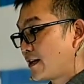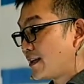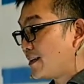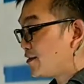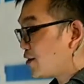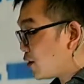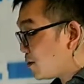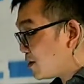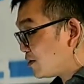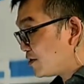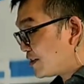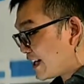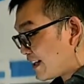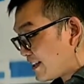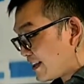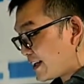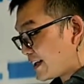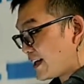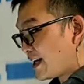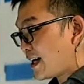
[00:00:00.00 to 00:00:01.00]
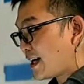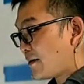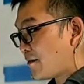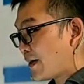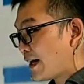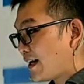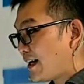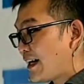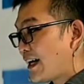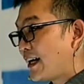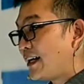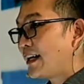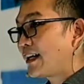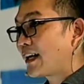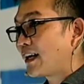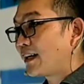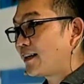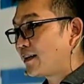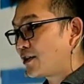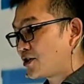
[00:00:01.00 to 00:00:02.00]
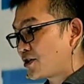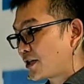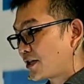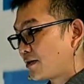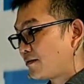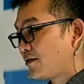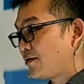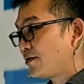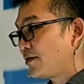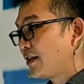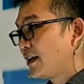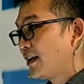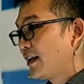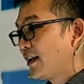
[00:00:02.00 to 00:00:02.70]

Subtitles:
There's almost nothing, yeah, barely any colored germs.